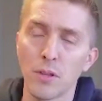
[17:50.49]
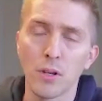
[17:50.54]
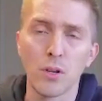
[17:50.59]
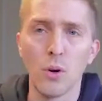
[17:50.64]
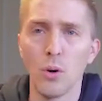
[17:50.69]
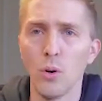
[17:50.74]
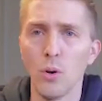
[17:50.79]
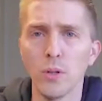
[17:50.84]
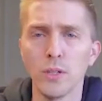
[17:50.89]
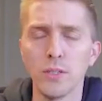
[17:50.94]
The
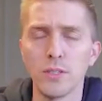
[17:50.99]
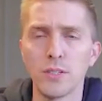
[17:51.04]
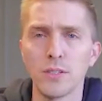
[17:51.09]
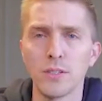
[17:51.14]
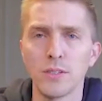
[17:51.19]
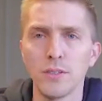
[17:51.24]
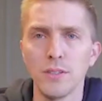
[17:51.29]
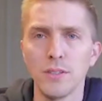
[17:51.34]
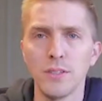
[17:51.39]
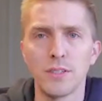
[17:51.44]
goal
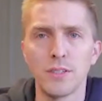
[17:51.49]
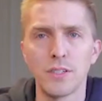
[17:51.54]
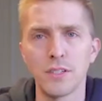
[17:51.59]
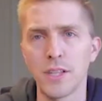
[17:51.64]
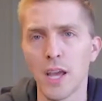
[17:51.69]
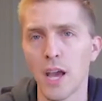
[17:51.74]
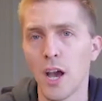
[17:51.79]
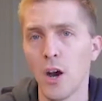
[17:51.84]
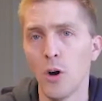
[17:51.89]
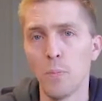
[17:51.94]
is
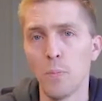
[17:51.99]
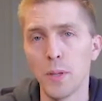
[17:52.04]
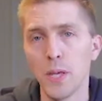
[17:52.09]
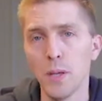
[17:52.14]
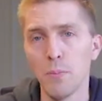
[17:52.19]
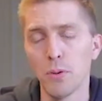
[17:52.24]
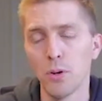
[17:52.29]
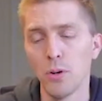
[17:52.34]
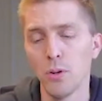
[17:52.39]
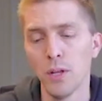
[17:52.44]
just to help
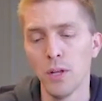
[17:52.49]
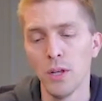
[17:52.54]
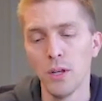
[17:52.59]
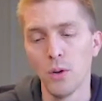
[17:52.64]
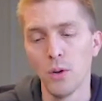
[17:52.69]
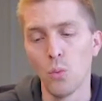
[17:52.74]
people